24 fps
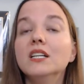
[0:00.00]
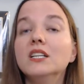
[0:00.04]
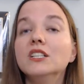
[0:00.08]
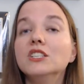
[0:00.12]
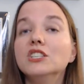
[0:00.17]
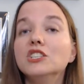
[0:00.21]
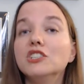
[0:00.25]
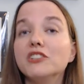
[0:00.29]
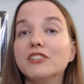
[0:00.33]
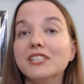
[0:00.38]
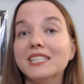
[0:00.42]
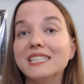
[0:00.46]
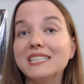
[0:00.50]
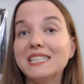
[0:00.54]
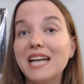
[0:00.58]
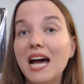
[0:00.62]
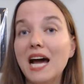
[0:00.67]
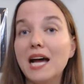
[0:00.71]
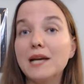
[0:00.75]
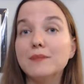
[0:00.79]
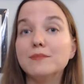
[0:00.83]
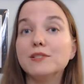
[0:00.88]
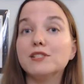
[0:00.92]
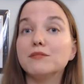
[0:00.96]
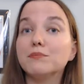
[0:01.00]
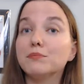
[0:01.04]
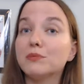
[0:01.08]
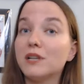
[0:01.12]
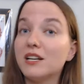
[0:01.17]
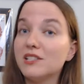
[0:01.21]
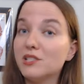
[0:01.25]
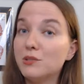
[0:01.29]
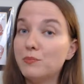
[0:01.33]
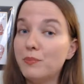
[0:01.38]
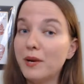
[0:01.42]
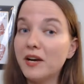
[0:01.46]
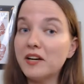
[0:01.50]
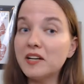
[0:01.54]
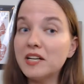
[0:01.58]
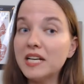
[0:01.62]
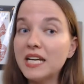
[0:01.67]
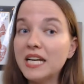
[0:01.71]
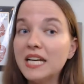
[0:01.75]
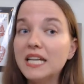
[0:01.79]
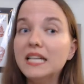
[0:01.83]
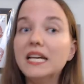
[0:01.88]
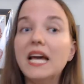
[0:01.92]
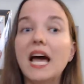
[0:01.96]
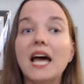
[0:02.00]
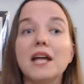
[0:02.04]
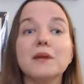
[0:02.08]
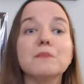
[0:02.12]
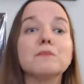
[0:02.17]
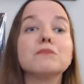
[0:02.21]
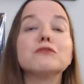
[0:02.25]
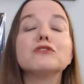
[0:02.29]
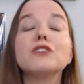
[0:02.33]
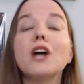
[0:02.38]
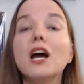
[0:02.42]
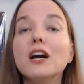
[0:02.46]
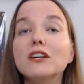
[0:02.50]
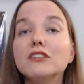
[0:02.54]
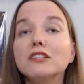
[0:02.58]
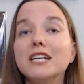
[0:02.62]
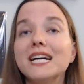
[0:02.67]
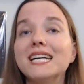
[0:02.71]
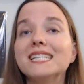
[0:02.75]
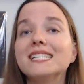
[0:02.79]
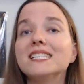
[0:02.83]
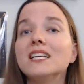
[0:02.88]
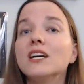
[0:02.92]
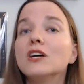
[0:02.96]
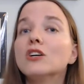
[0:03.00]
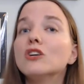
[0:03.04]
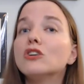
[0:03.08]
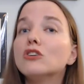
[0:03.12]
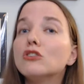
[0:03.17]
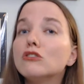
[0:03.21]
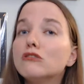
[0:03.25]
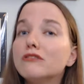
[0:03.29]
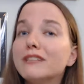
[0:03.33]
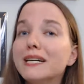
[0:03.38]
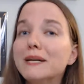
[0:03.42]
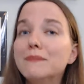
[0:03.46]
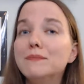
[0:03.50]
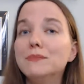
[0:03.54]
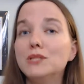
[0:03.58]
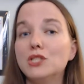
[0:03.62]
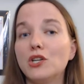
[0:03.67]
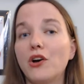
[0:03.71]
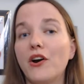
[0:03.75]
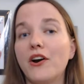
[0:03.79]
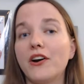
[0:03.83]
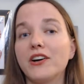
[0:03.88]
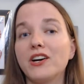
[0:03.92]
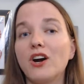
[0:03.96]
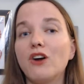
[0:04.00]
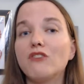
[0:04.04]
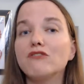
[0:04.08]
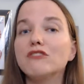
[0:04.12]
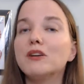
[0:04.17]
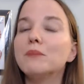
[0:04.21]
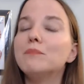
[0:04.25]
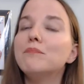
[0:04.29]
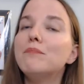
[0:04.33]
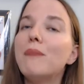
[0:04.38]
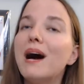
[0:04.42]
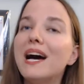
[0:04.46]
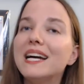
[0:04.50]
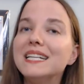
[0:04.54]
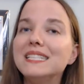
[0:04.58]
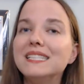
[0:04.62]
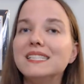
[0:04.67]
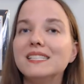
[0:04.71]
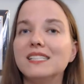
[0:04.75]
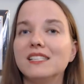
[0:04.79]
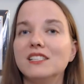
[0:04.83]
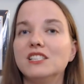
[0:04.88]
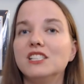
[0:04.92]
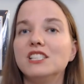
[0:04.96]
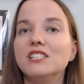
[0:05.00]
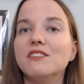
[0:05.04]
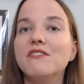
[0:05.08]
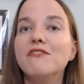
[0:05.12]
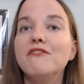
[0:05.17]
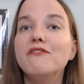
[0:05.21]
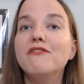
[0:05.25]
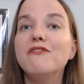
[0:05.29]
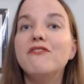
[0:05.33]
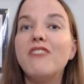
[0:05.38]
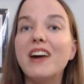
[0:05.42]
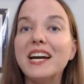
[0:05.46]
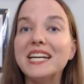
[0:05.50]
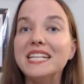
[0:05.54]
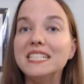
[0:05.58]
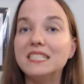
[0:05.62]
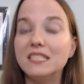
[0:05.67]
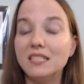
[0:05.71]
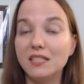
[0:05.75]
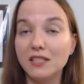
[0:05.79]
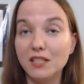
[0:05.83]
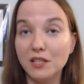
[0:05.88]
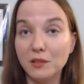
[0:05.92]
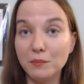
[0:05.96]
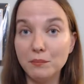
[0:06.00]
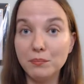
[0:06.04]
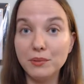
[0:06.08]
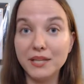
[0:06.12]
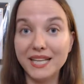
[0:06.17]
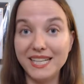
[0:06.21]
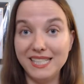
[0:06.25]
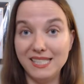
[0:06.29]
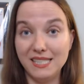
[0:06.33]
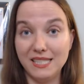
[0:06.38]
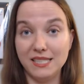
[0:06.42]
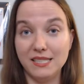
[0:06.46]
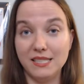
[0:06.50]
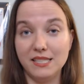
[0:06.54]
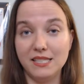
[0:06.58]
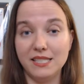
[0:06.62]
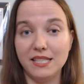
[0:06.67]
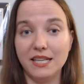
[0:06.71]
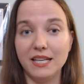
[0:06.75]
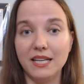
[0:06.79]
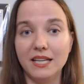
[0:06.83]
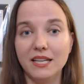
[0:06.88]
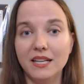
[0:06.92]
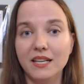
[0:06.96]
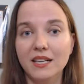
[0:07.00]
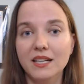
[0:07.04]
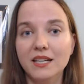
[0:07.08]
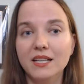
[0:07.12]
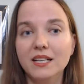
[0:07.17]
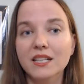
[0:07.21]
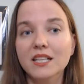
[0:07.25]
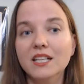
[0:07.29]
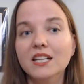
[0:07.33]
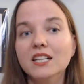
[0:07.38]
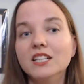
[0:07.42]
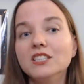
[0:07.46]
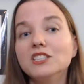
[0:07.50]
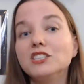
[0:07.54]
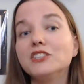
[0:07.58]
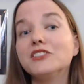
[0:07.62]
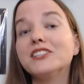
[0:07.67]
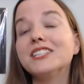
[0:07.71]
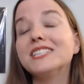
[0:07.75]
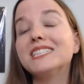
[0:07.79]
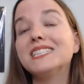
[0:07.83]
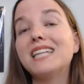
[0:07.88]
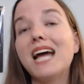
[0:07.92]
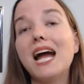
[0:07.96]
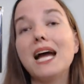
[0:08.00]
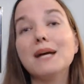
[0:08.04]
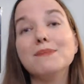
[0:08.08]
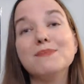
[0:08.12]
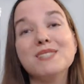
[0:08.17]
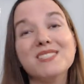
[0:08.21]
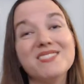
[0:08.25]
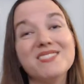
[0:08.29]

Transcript: During times of prosperity and progress, Grimdark reminds us to fight complacency. During times of